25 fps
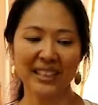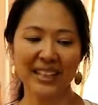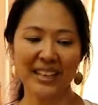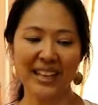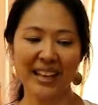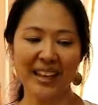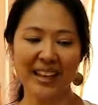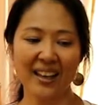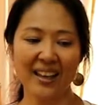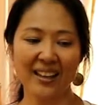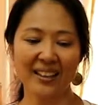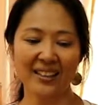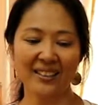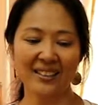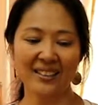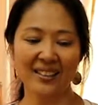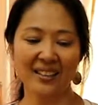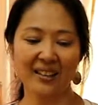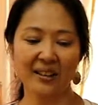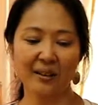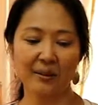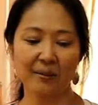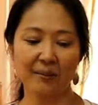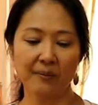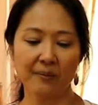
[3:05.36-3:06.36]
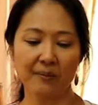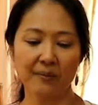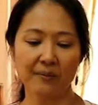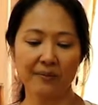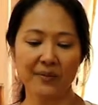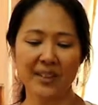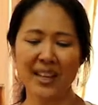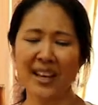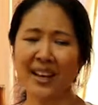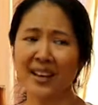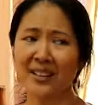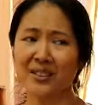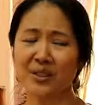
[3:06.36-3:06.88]
And
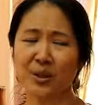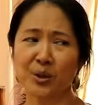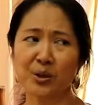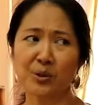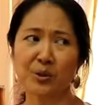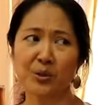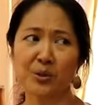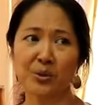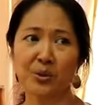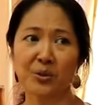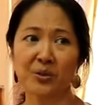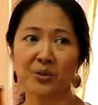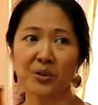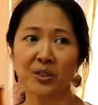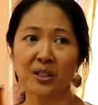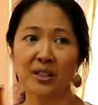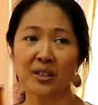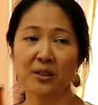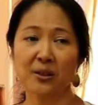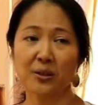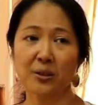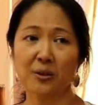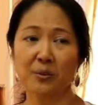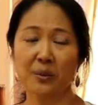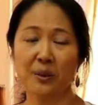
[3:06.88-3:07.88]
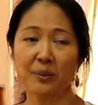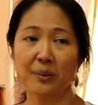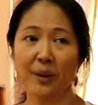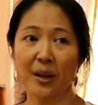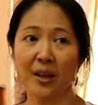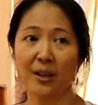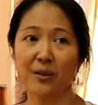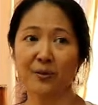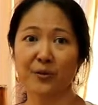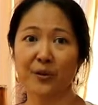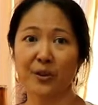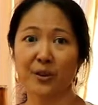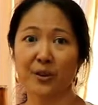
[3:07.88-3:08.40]
yeah, so you really learn to be
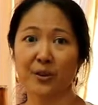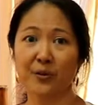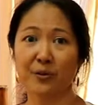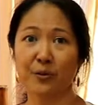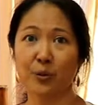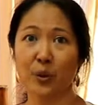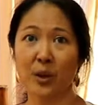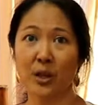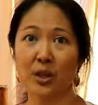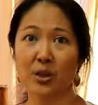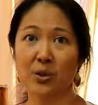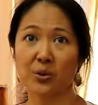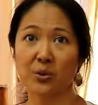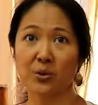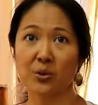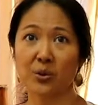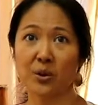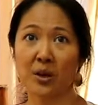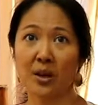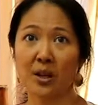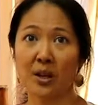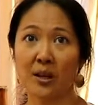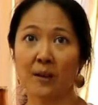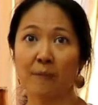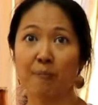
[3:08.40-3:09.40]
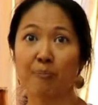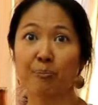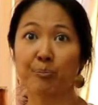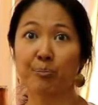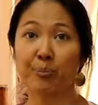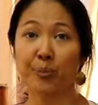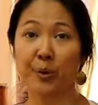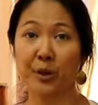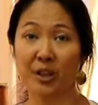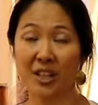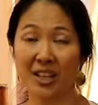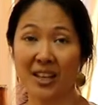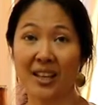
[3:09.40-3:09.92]
mindful of what you
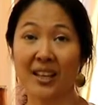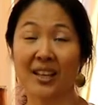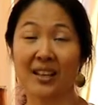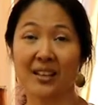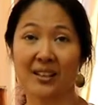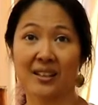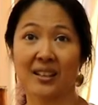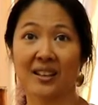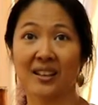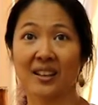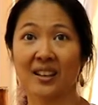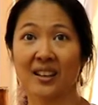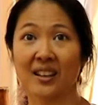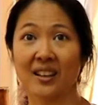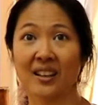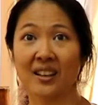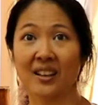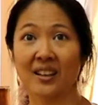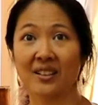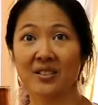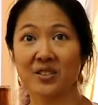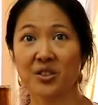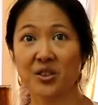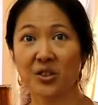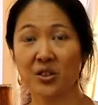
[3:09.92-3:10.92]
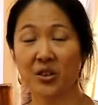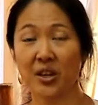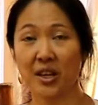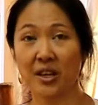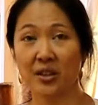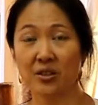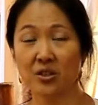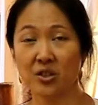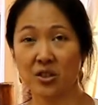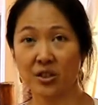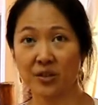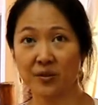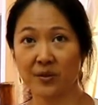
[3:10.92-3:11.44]
put in to your
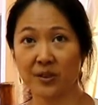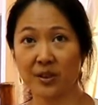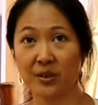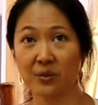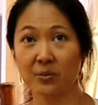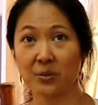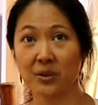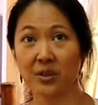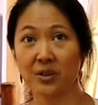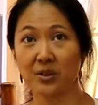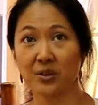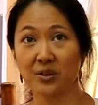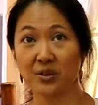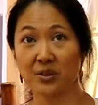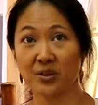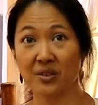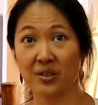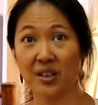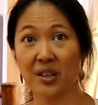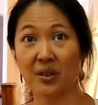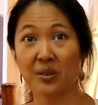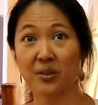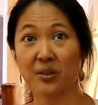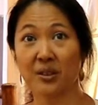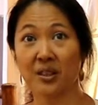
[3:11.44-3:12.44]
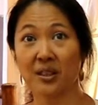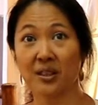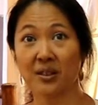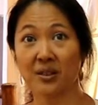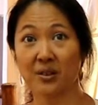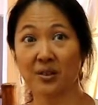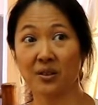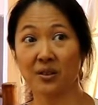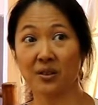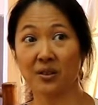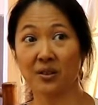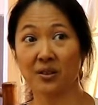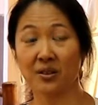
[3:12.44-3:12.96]
energy field with your, not only
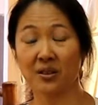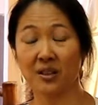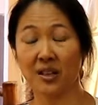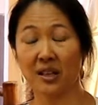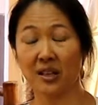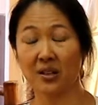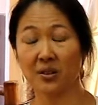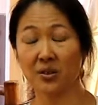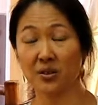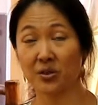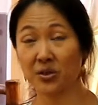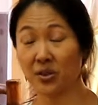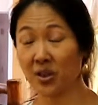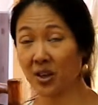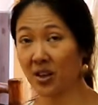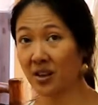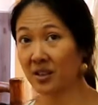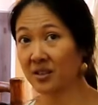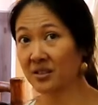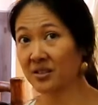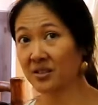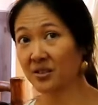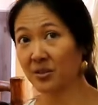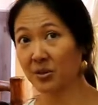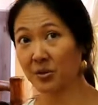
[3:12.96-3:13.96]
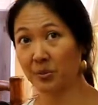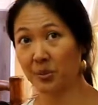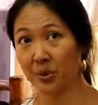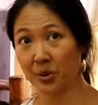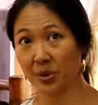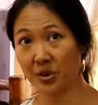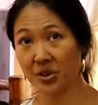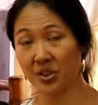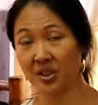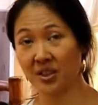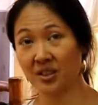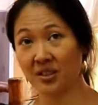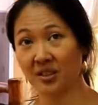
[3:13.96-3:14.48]
your thoughts, your
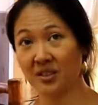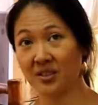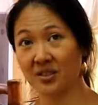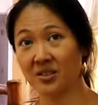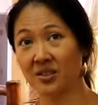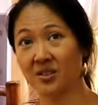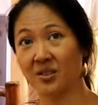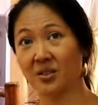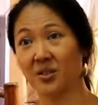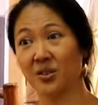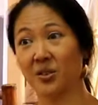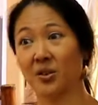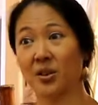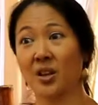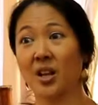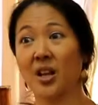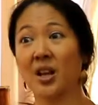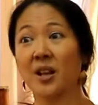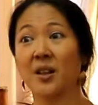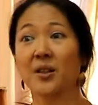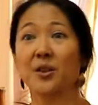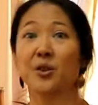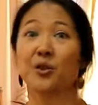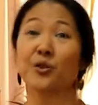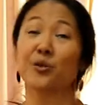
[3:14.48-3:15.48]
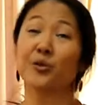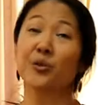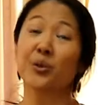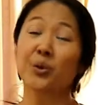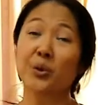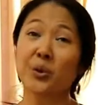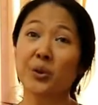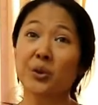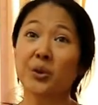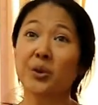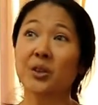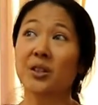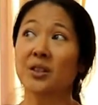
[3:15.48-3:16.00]
emotions, your
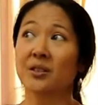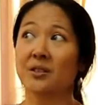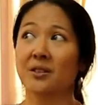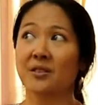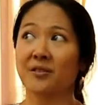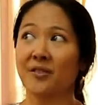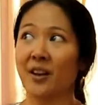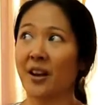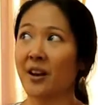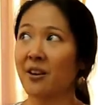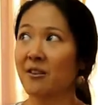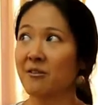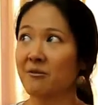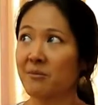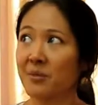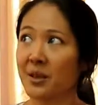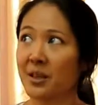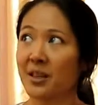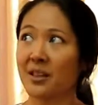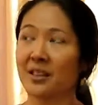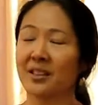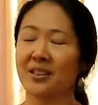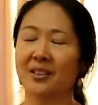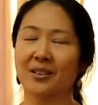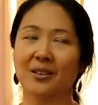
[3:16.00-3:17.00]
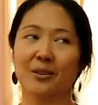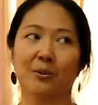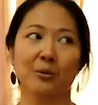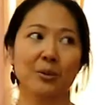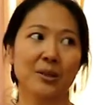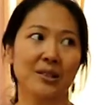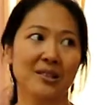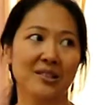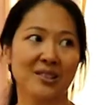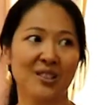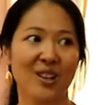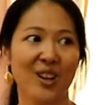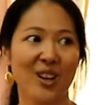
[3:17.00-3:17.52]
food, your environment, you know,
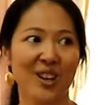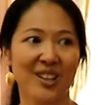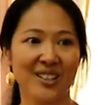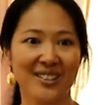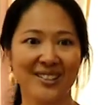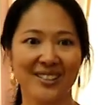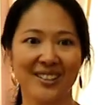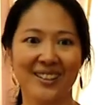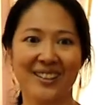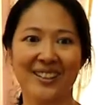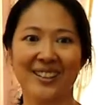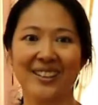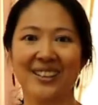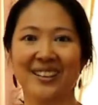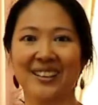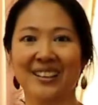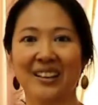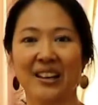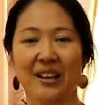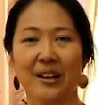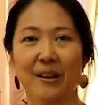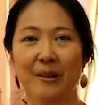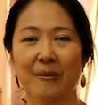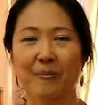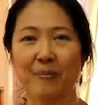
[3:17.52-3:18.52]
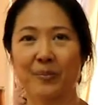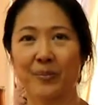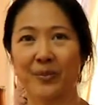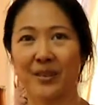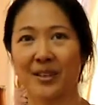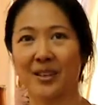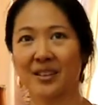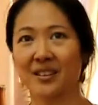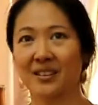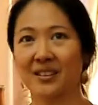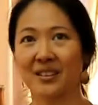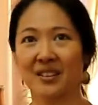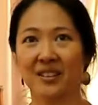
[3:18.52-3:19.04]
what's toxic,
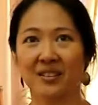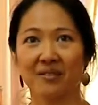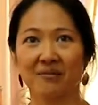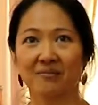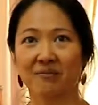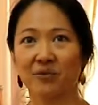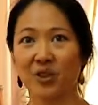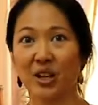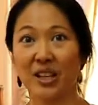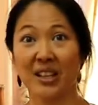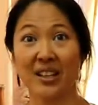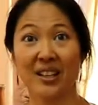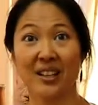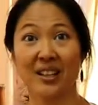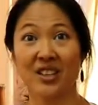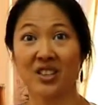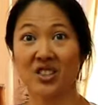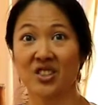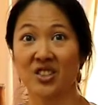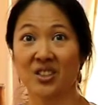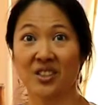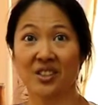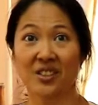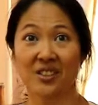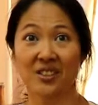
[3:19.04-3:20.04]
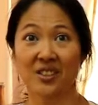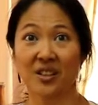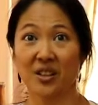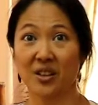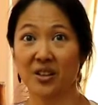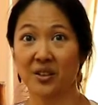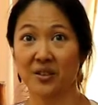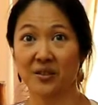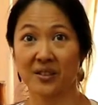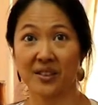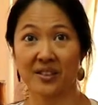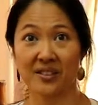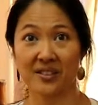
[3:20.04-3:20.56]
radiation, all
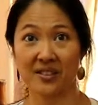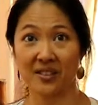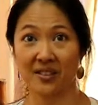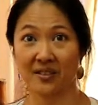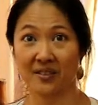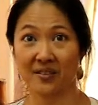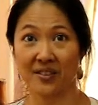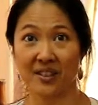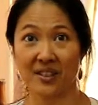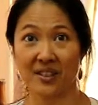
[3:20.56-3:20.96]
of this stuff.